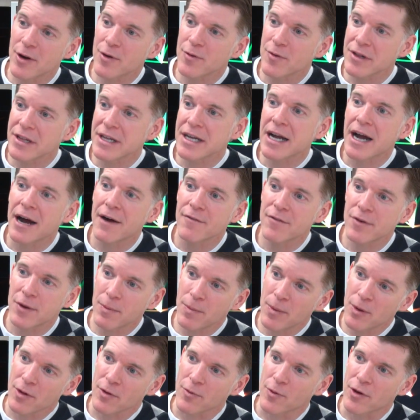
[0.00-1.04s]
aren't really
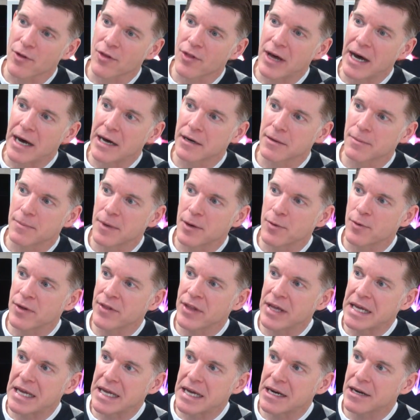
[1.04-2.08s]
comfortable with that. But when
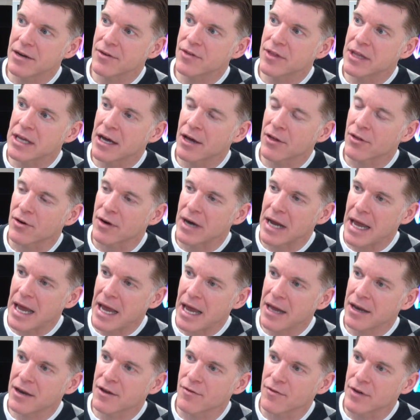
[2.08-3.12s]
they get out the other
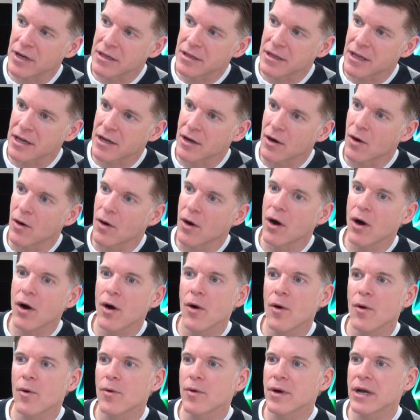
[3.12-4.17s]
end of it, they go,
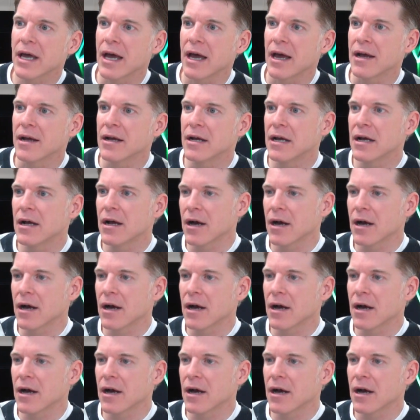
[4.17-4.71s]
oh, okay,